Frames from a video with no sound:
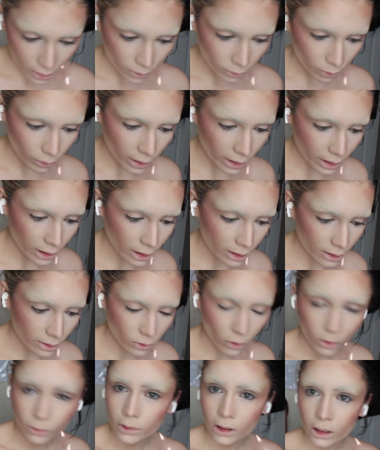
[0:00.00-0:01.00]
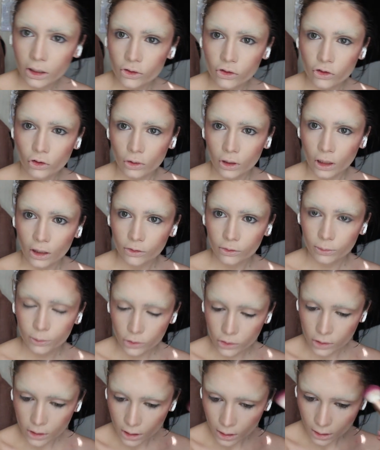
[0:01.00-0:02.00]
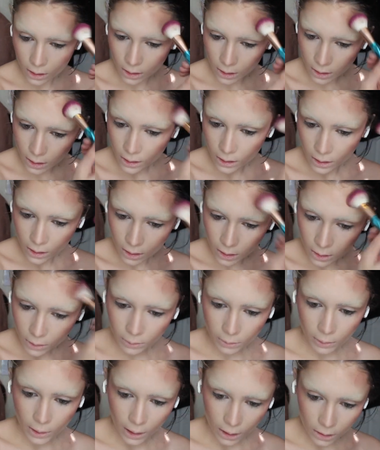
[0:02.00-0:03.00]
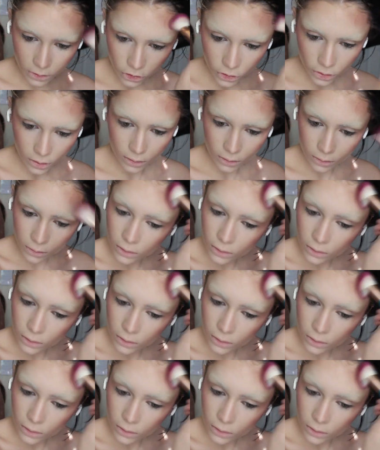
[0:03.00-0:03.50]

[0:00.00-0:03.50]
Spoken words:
where normally you should have put blush.